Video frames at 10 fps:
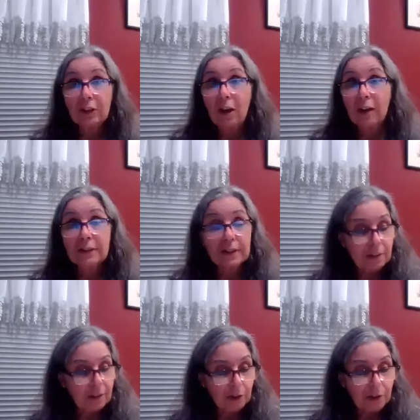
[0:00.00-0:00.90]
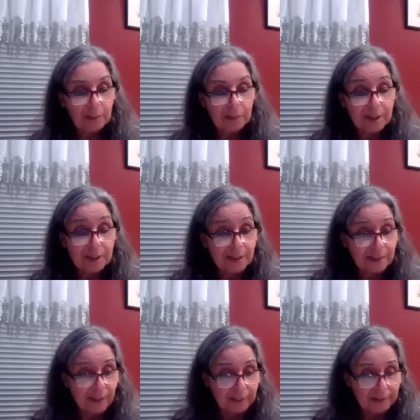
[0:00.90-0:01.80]
God declared him as
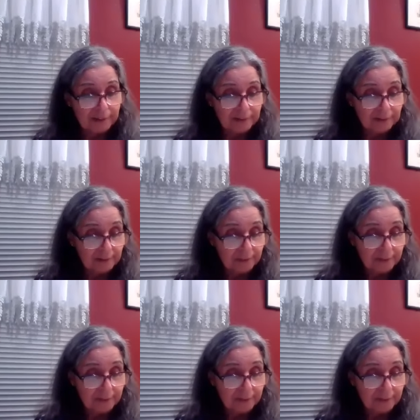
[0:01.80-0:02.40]
his son,